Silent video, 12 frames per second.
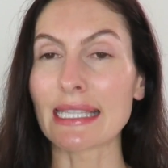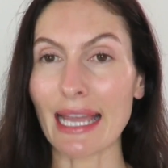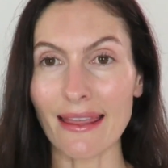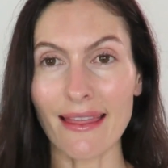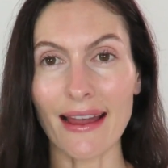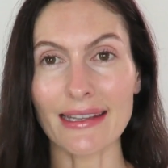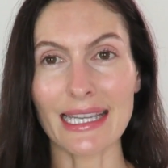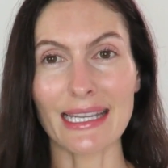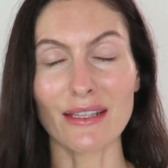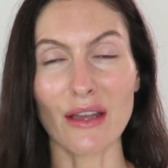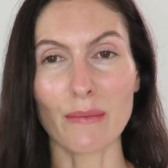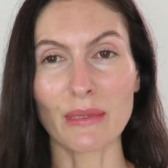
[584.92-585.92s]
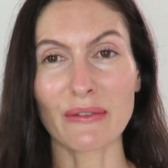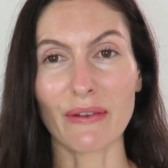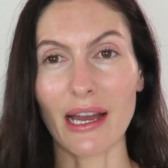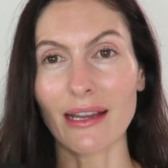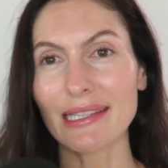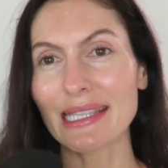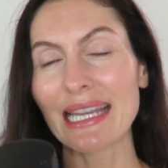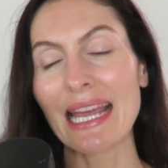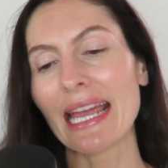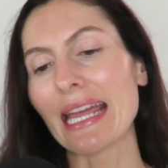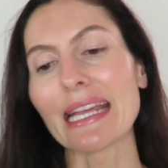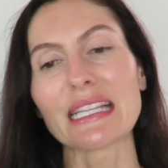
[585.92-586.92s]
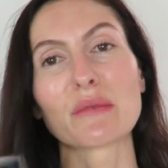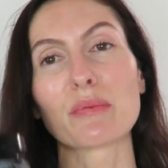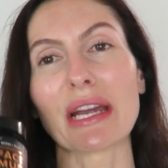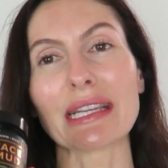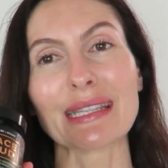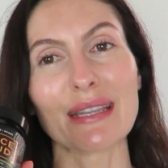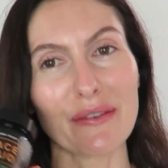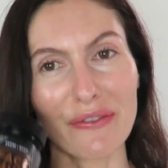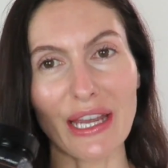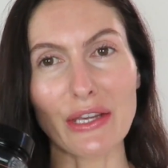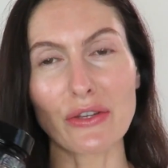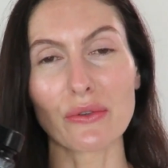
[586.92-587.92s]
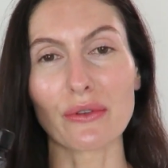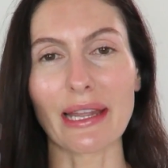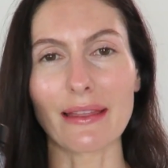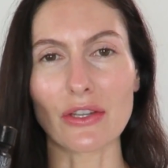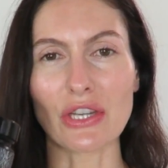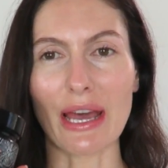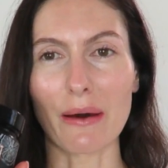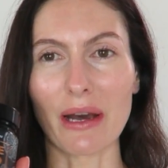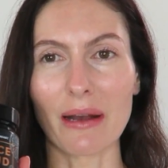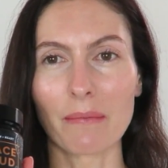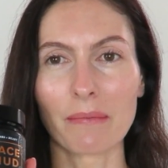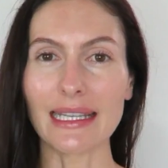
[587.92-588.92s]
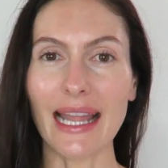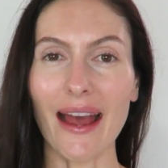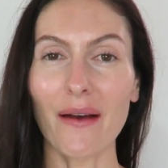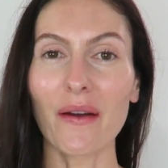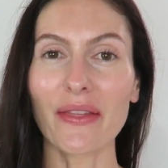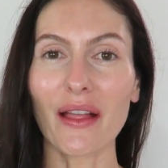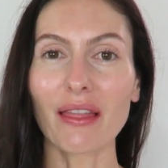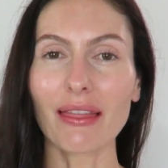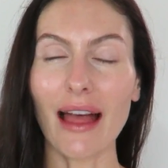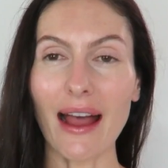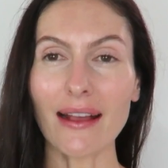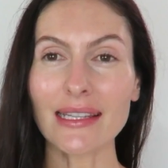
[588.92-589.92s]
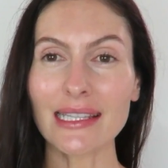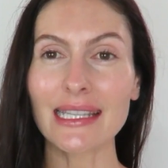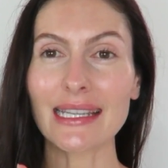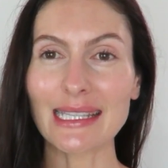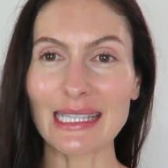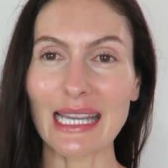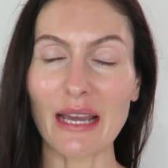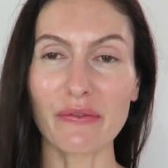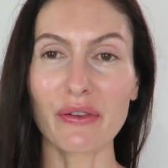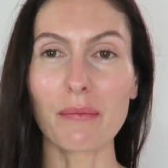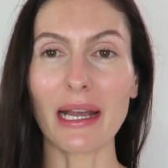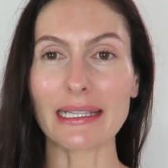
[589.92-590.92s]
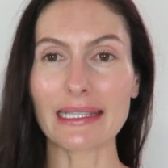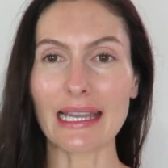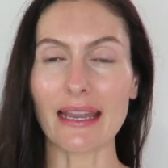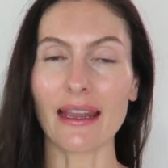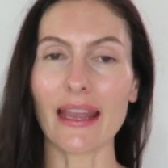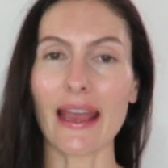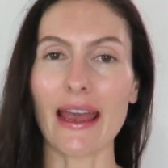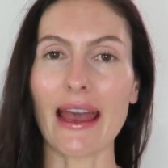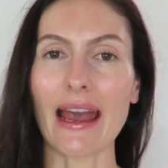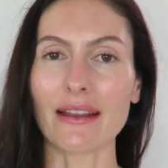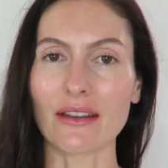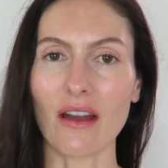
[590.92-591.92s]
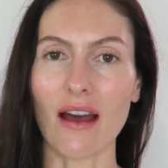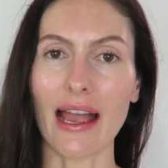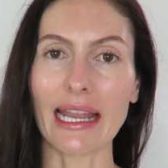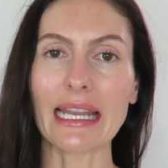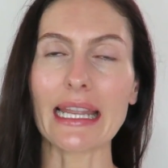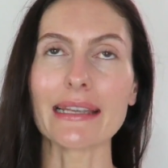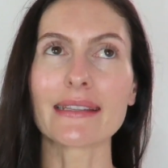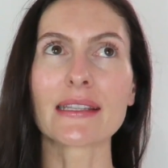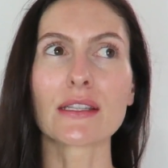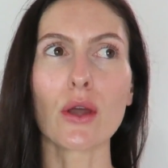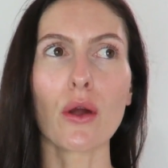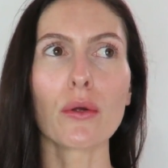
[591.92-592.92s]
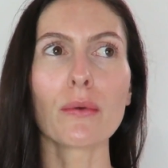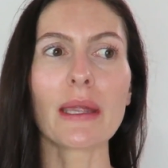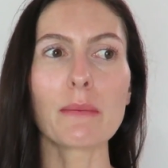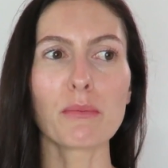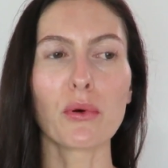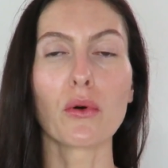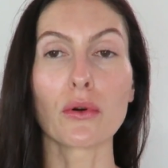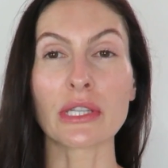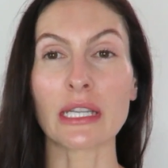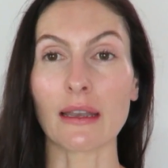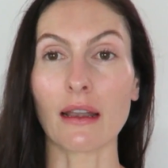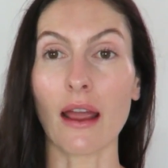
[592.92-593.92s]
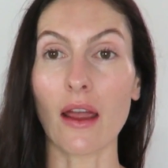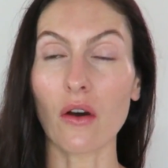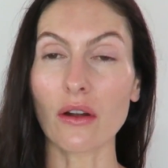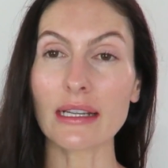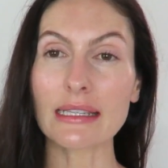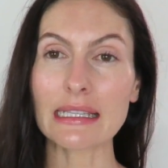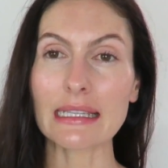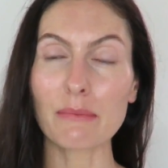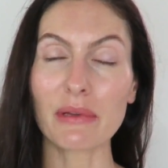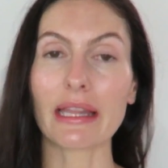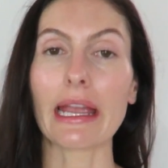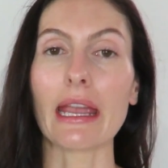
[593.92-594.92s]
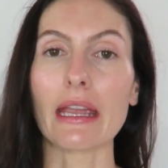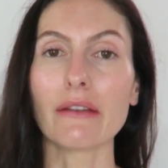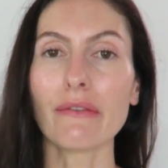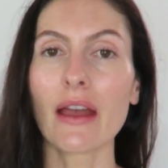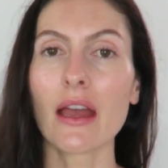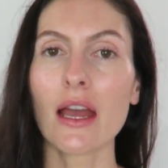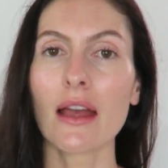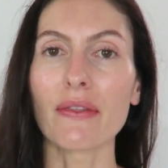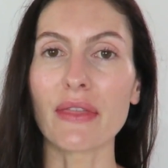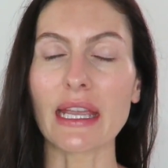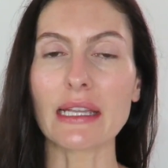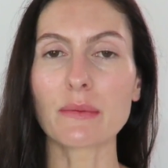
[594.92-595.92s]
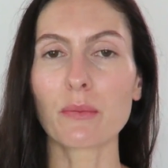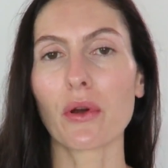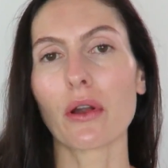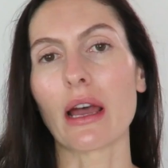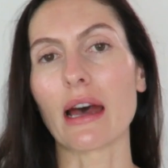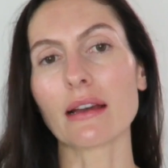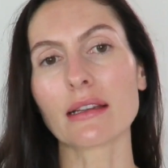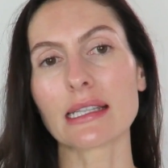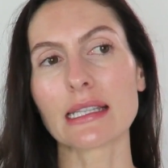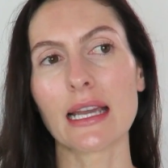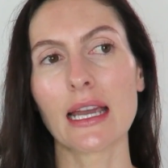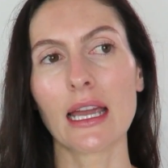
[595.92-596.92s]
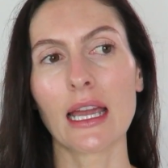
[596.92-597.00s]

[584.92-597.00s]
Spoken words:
say that 10 times fast. Express facial in the shower. Now, the last step for my skincare at night is so important, and I honestly believe these products